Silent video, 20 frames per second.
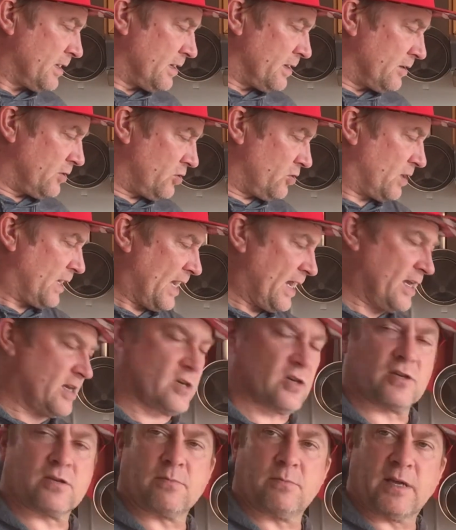You can
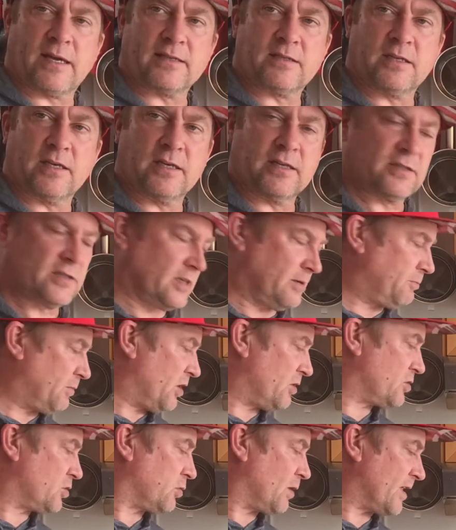cook them like this. In
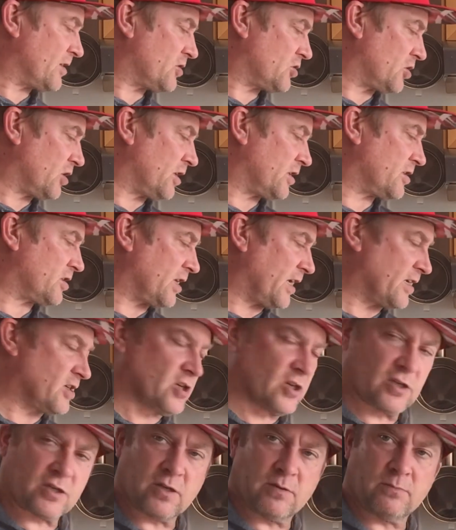most restaurants they
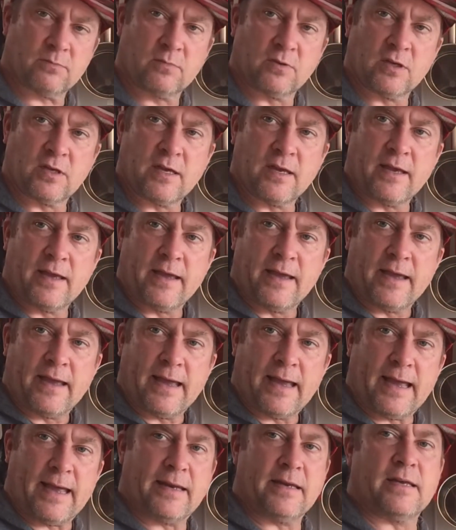cook them
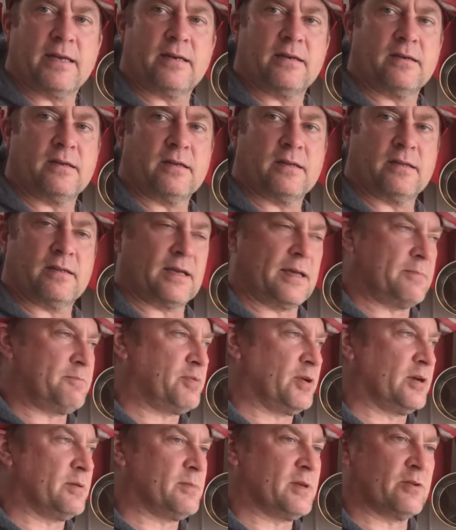and then they
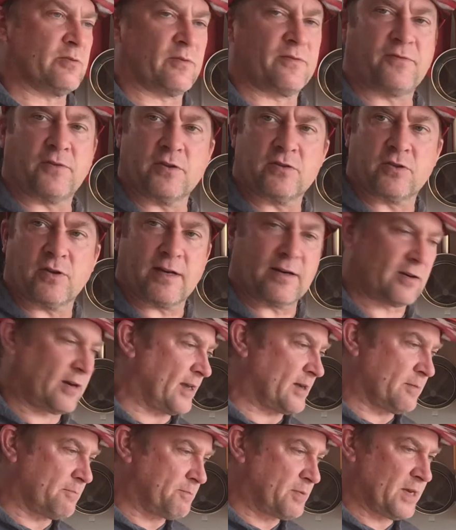put them in the refrigerator,
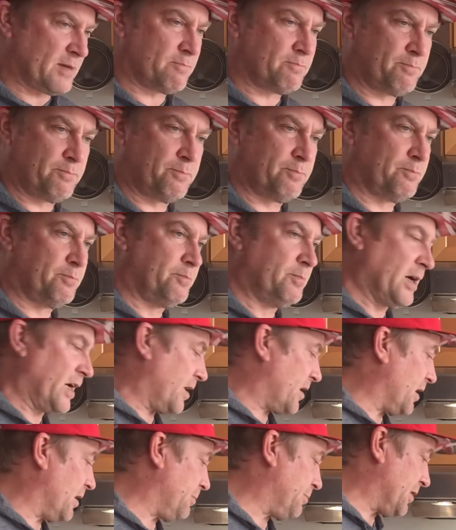like a big
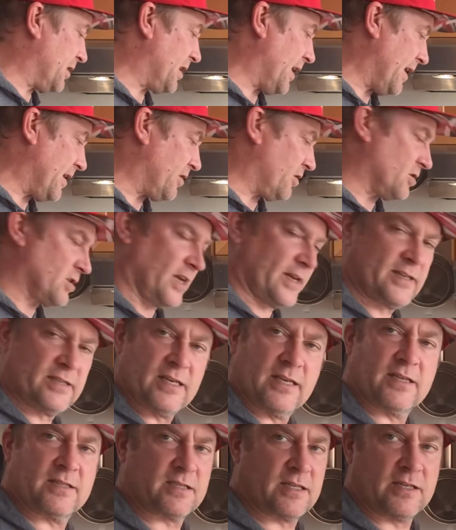bucket of potatoes like
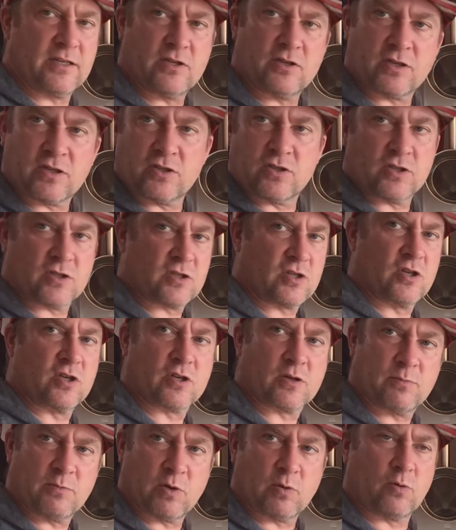this, and you could just cook
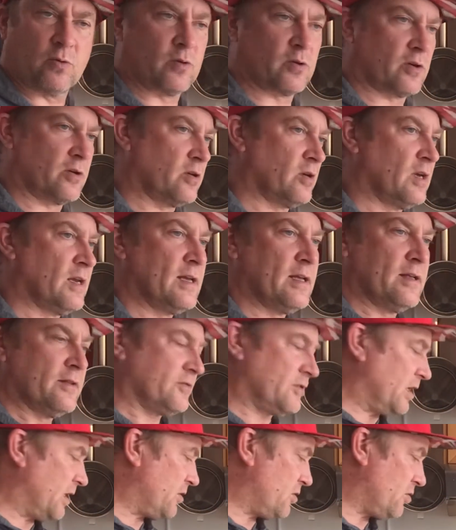them to order.
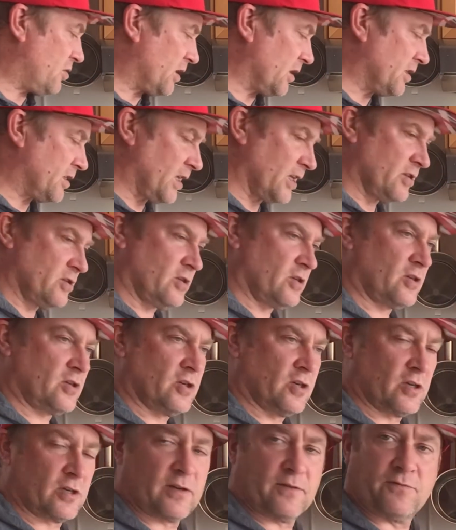Then you continue to
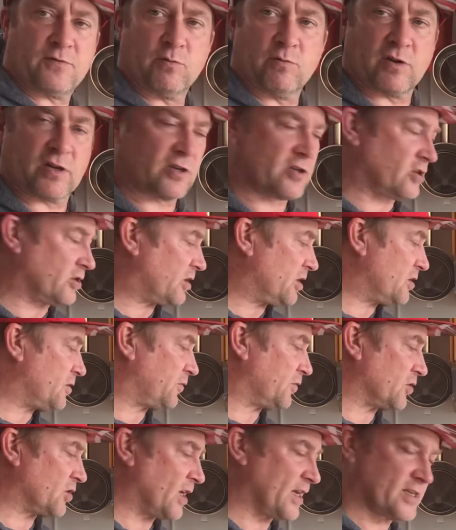cook. If you want to cook these
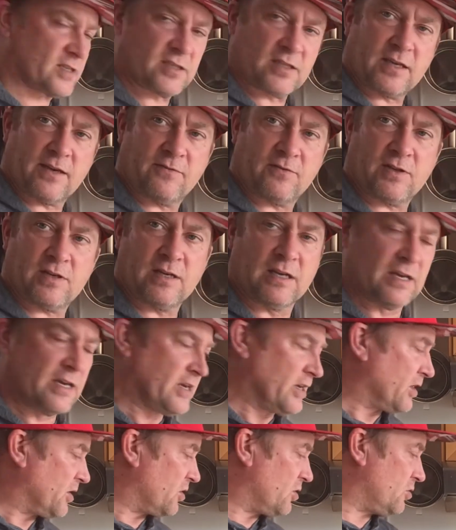for Thanksgiving,
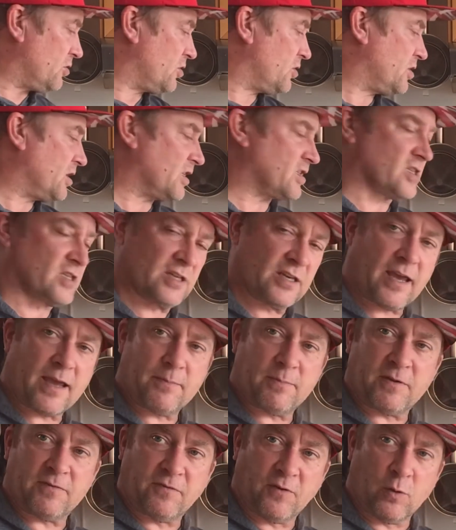you do this the day
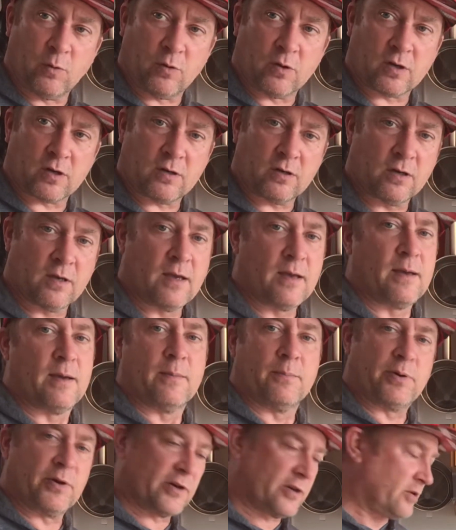before,
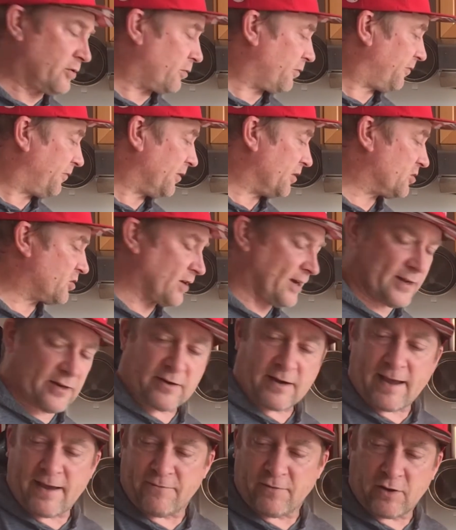put it in the refrigerator,
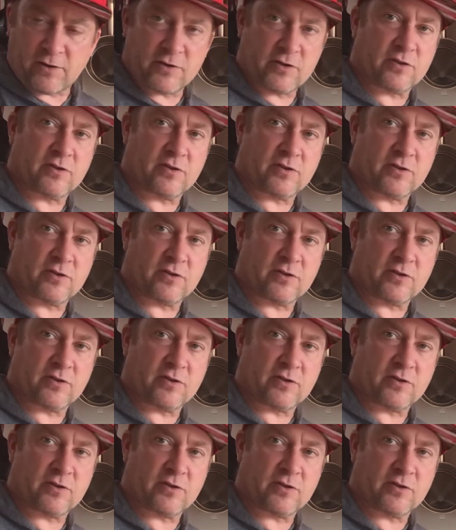have all your